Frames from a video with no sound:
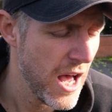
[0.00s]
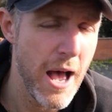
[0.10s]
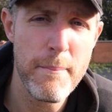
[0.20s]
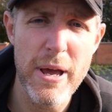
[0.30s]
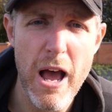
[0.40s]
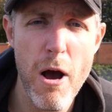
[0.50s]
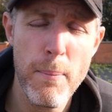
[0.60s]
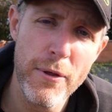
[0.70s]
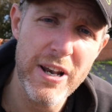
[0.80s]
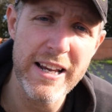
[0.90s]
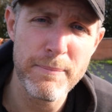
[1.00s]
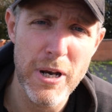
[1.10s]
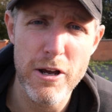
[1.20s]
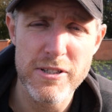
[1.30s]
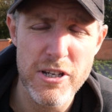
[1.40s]
But I'll put the link
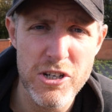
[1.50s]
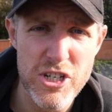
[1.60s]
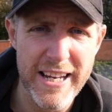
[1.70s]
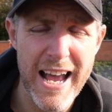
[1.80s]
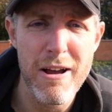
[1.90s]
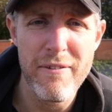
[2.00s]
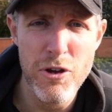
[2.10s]
below so you can check it out.